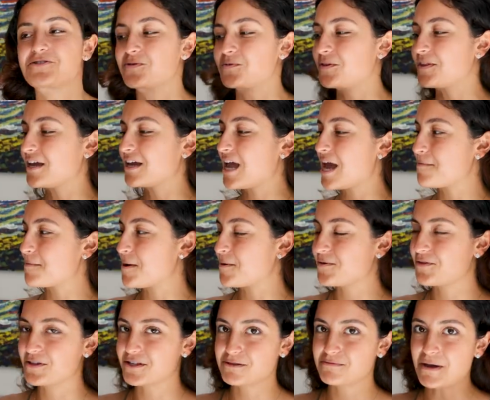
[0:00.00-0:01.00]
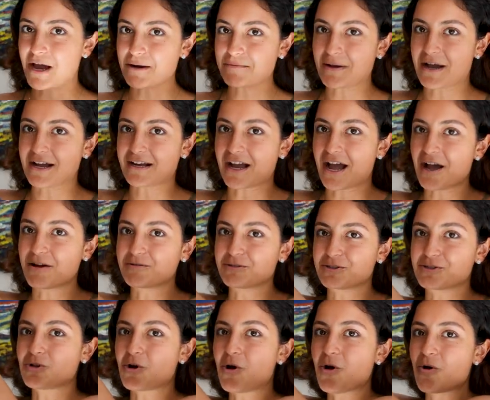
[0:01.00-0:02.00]
So when they came out with this backpack, I
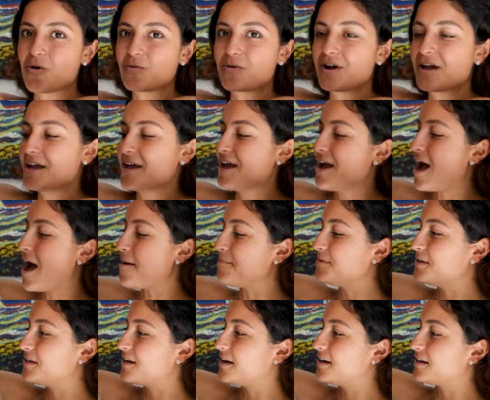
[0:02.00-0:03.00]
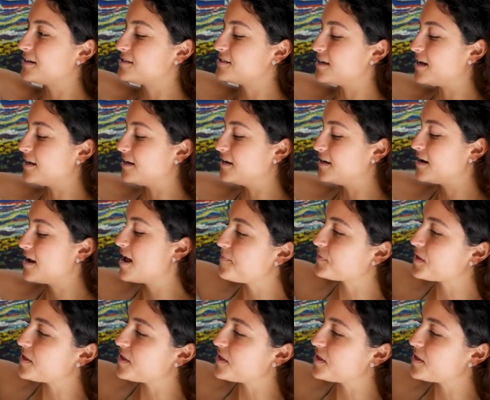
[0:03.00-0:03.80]
was so happy and excited.